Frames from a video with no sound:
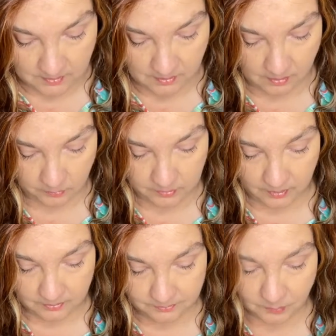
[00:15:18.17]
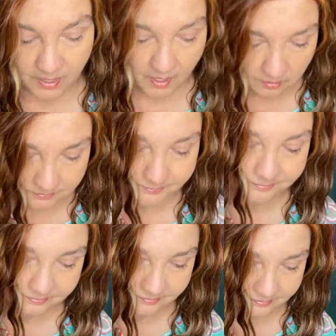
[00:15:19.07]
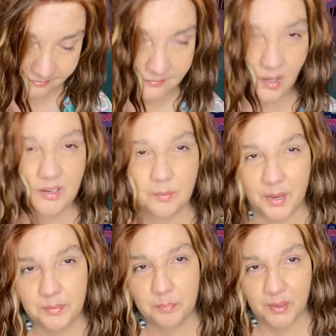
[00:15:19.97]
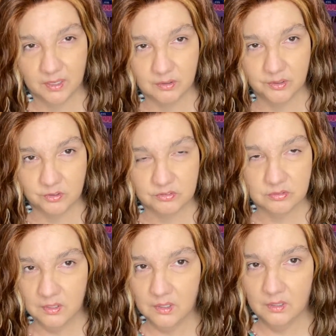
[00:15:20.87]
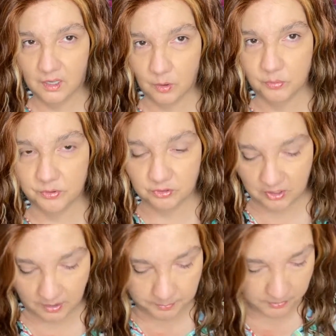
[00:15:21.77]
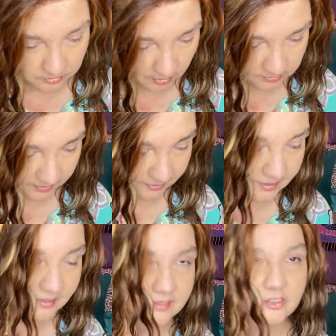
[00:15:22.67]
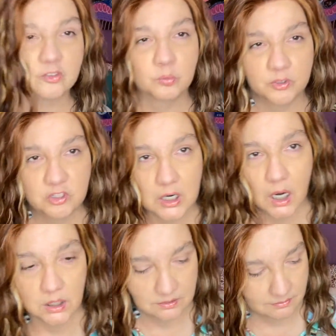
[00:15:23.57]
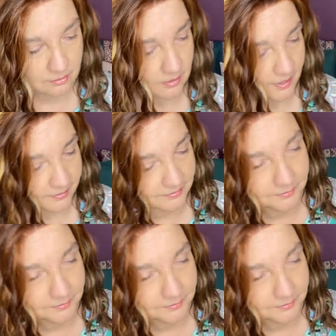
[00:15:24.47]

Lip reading: Okay, well, okay, maybe better is an overstatement. Okay, this is what she got it to look like.